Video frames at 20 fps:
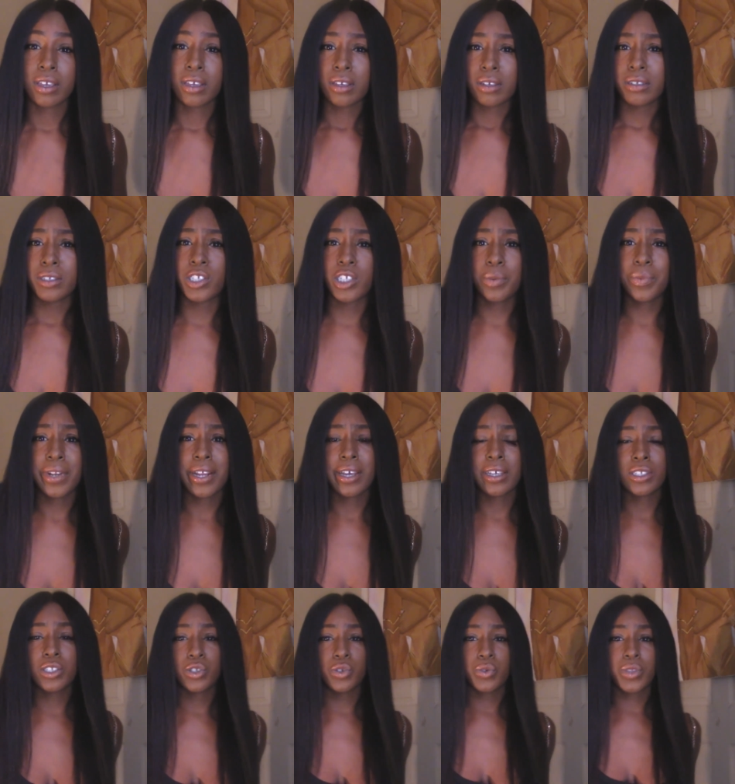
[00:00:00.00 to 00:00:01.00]

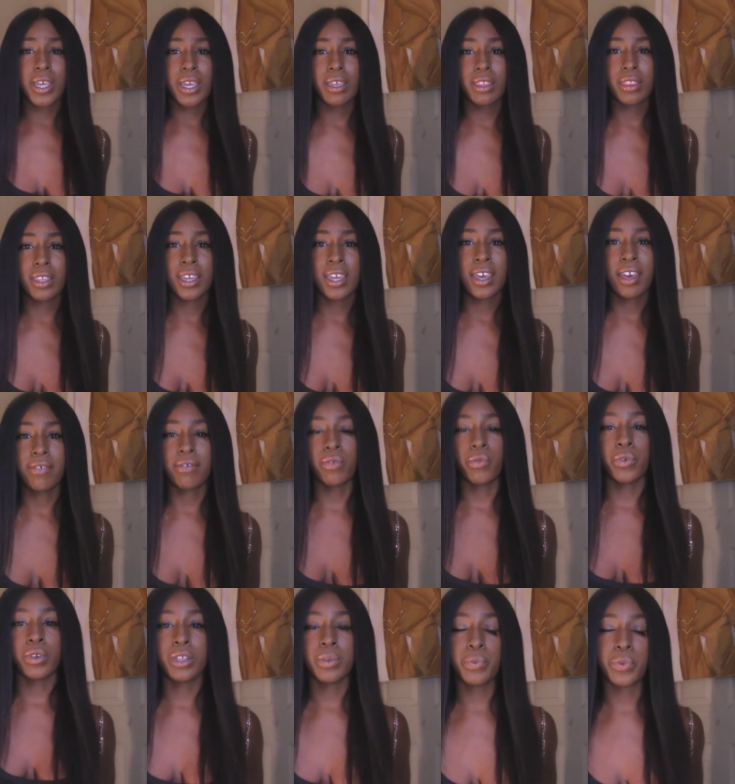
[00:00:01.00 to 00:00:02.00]
Geminis too, they have a
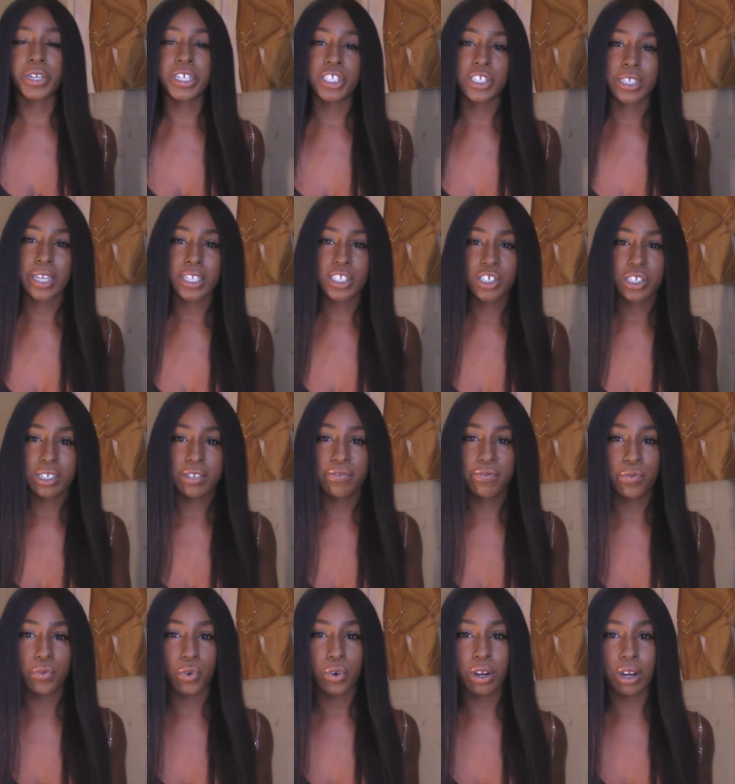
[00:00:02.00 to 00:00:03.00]
real appreciation
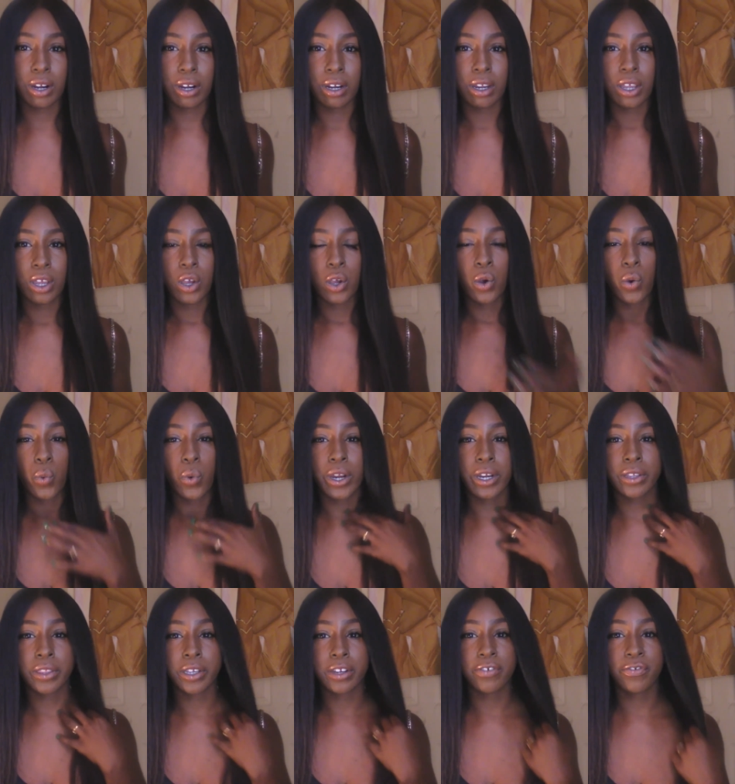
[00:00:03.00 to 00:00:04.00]
for
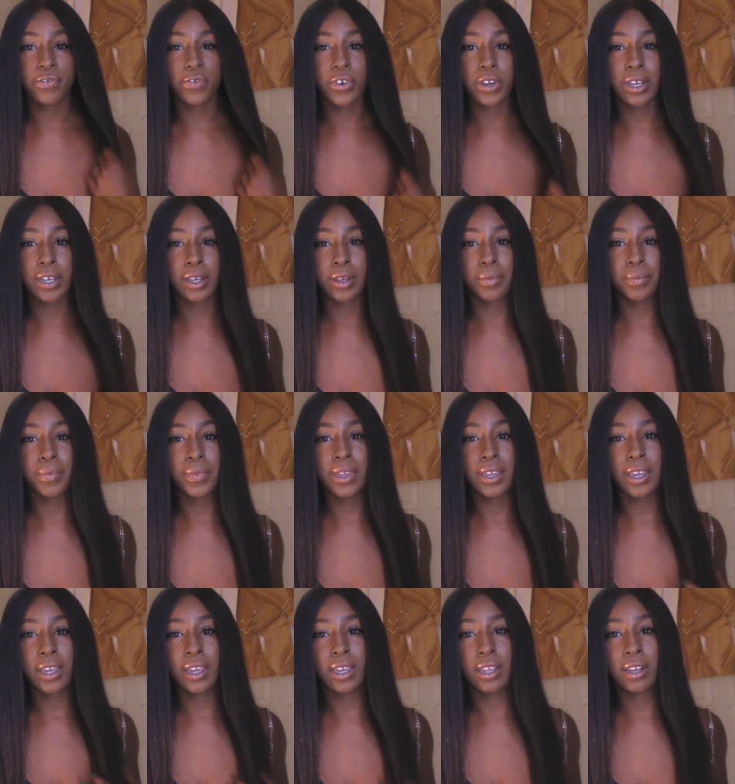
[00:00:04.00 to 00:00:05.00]
where they're from
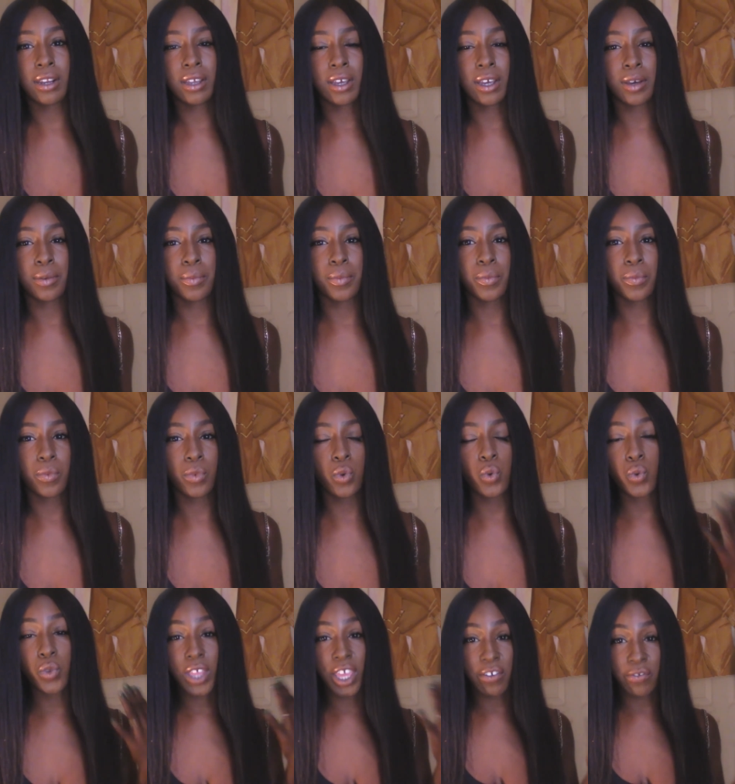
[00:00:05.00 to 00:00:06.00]
and
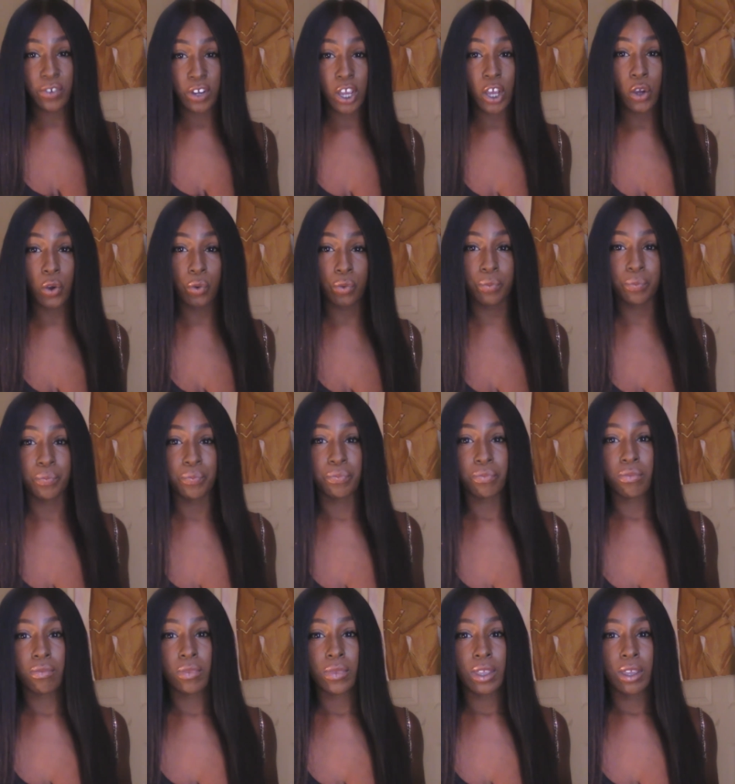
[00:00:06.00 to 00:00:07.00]
who they've known.
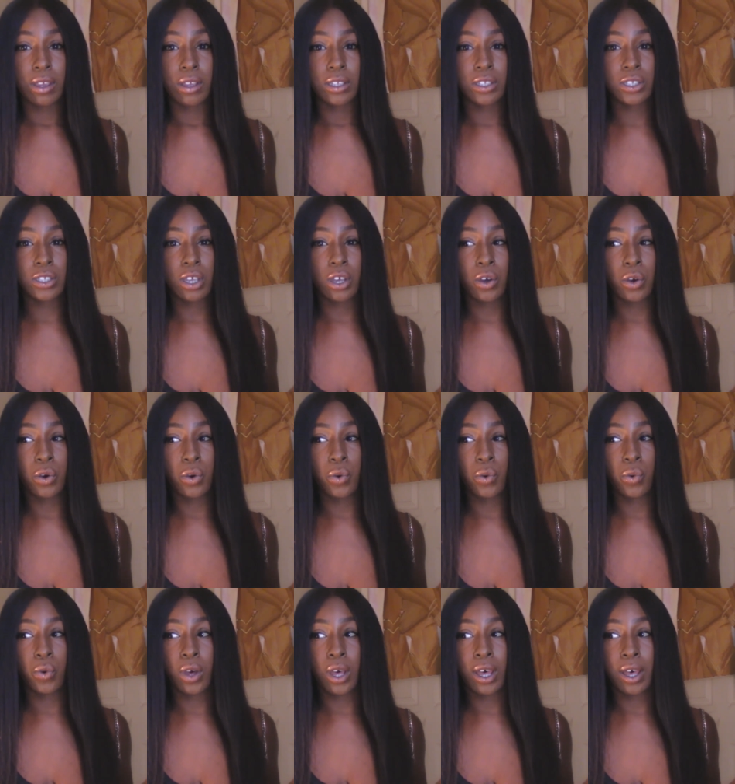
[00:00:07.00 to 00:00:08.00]

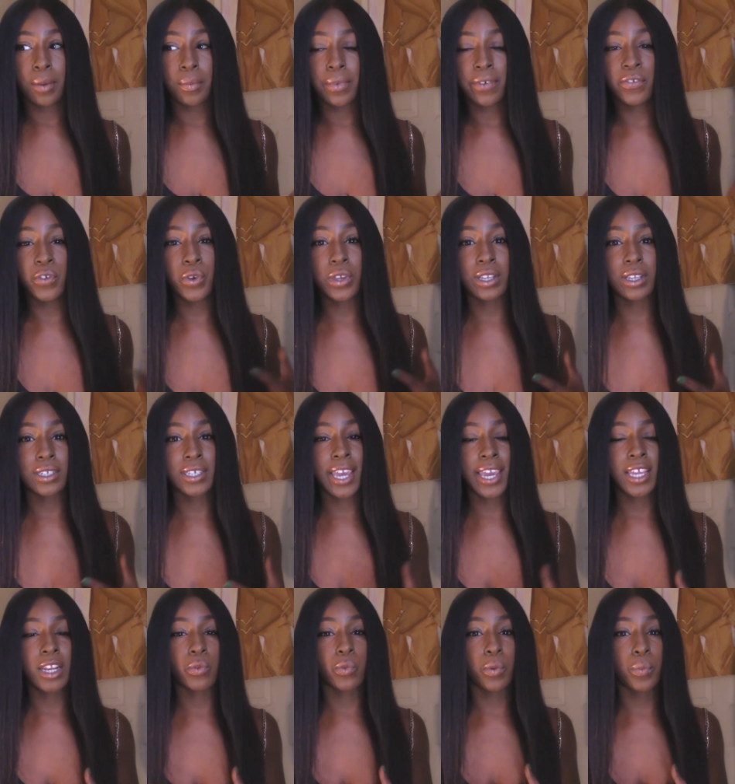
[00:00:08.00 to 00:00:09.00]
So if you can
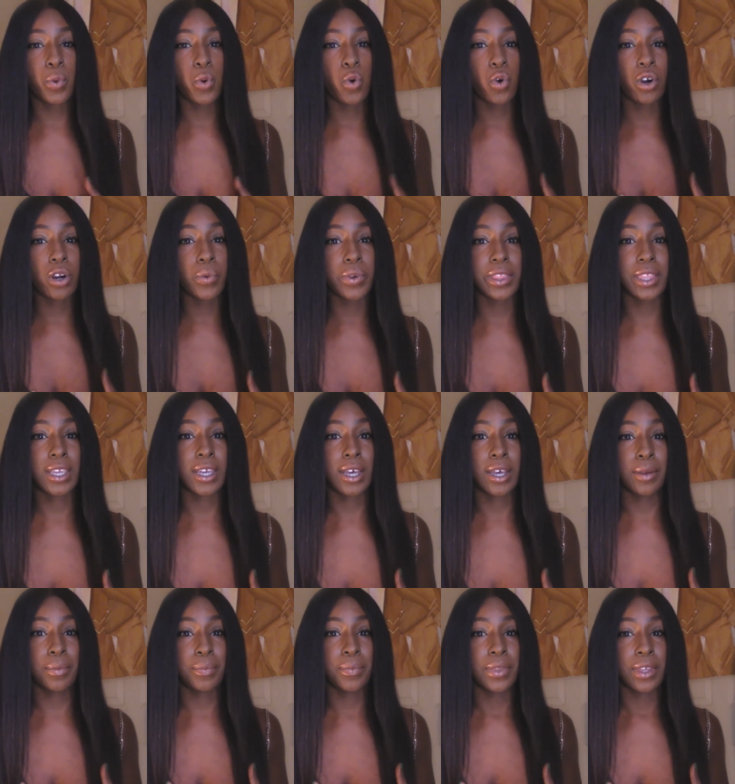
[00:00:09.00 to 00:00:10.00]
gain a rapport with
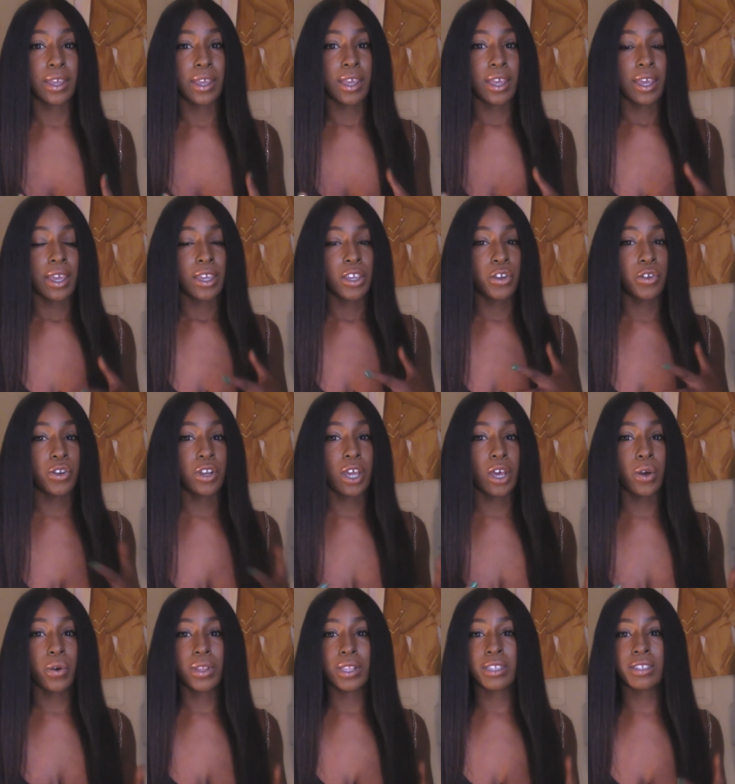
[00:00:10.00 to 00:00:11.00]
them,
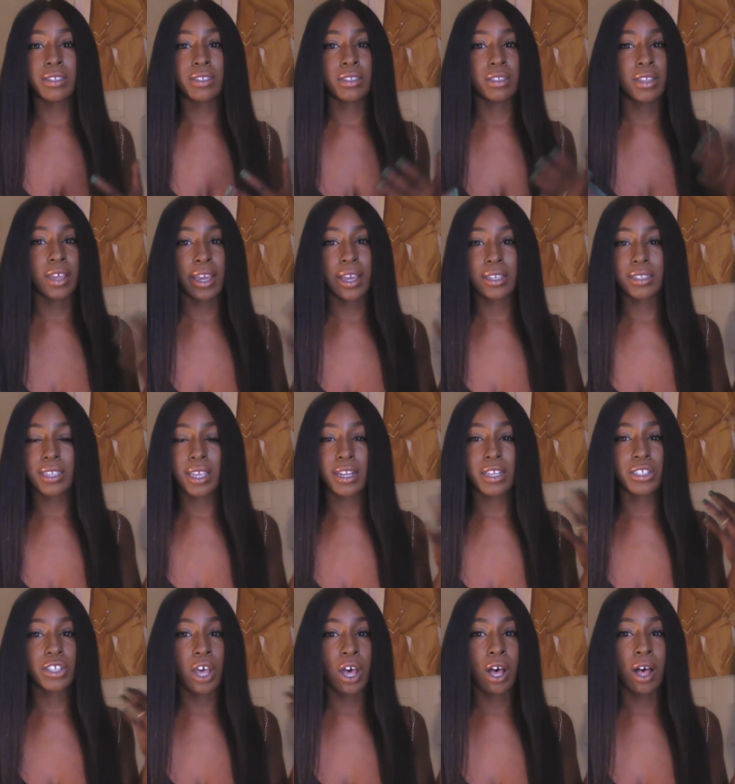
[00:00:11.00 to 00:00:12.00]
it's like I said,
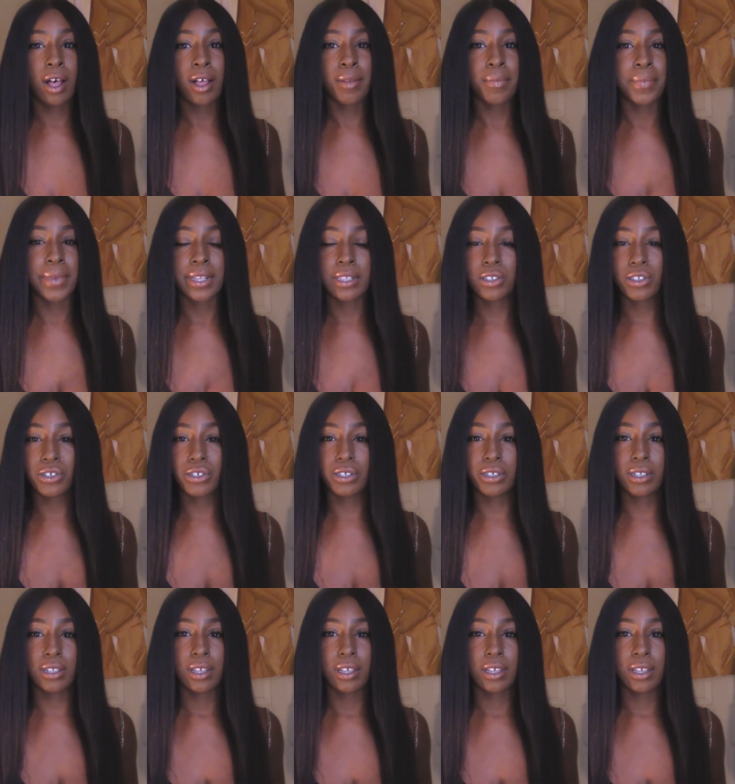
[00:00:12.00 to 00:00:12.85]
it's all mental,